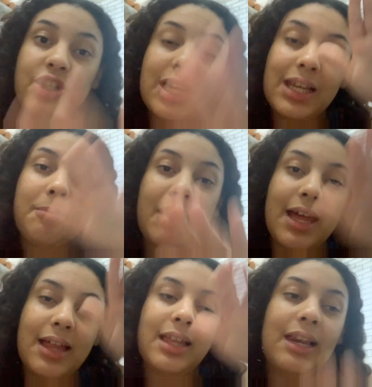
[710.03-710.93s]
gently pat
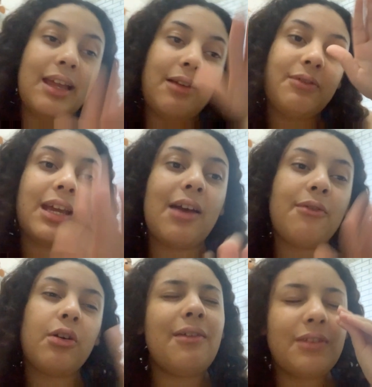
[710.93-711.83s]
the leaf
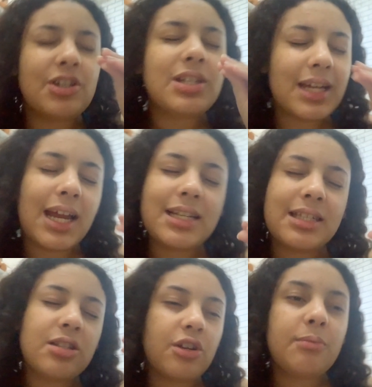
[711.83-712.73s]
together. Just in case
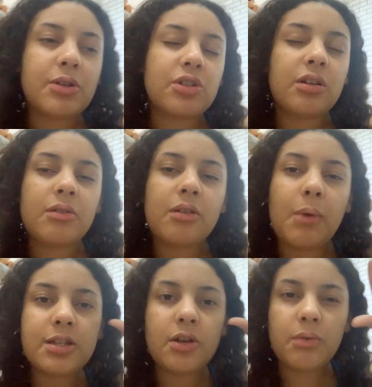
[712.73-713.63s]
there's too much glue though,
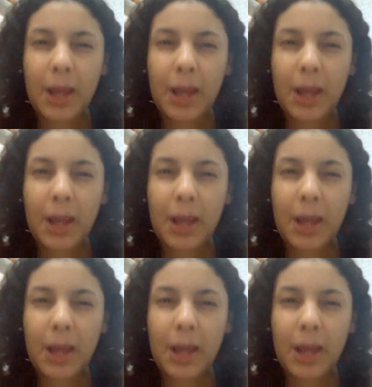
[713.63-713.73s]
I don't